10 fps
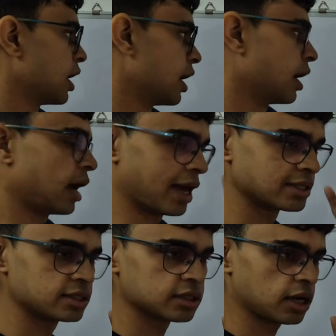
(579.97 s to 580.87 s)

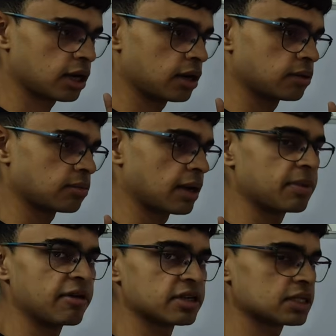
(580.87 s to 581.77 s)
As I
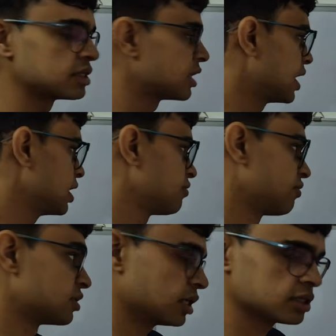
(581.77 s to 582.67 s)
previously said, if
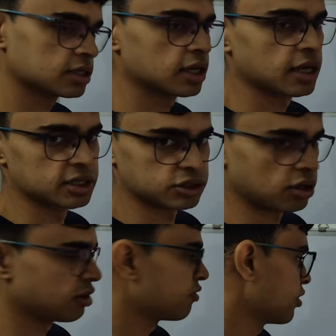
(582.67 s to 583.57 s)
physics is
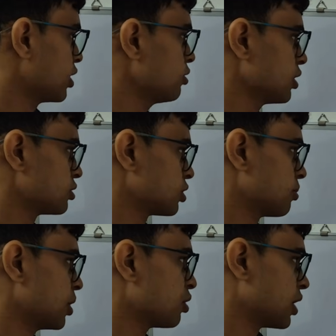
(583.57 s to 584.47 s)
stronger for you, you
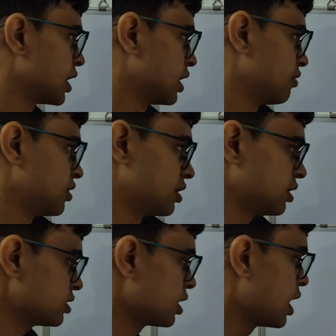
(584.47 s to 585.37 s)
should be going ahead with
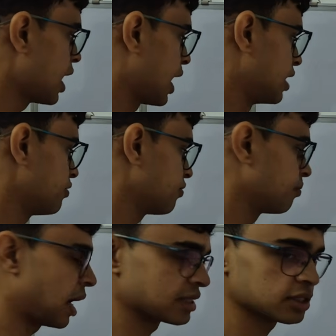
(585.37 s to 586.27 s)
this, and if
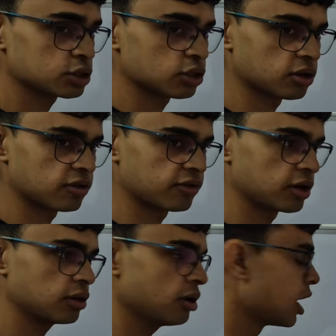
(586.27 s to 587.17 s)
maths is stronger
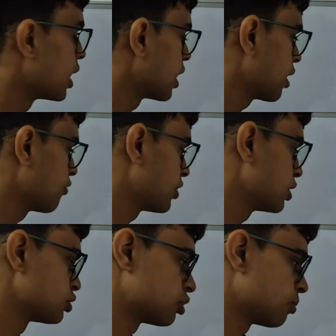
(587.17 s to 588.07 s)
for you,
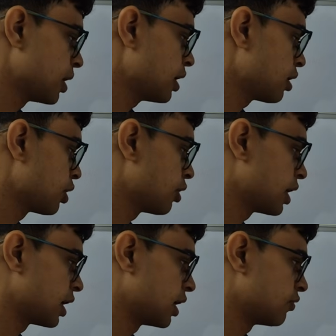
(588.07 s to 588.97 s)
you should be
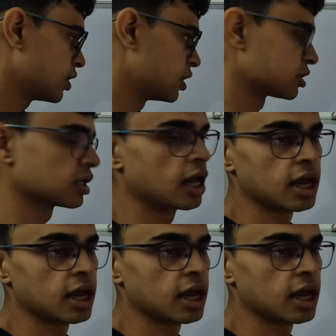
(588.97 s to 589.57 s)
going ahead with this.